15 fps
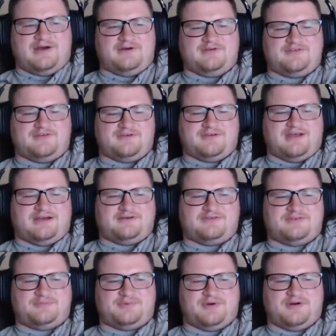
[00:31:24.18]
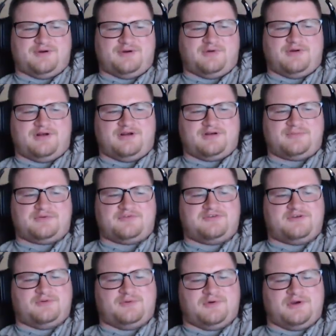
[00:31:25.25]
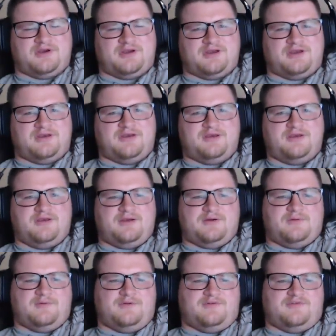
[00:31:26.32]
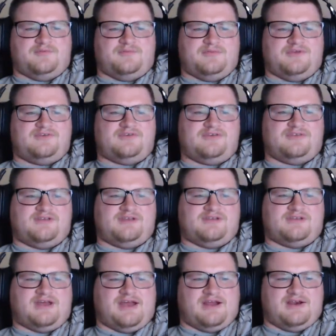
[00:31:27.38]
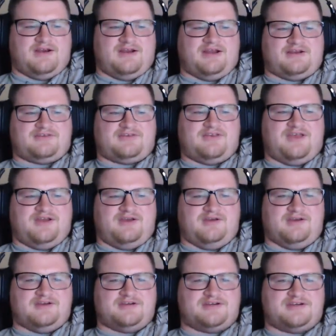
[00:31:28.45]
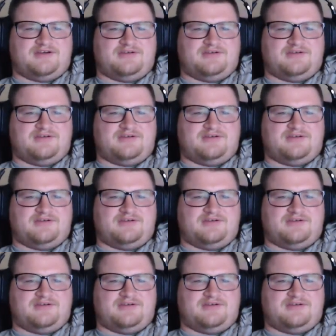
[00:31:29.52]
is a printer 100% working when it's missing the entire X carriage?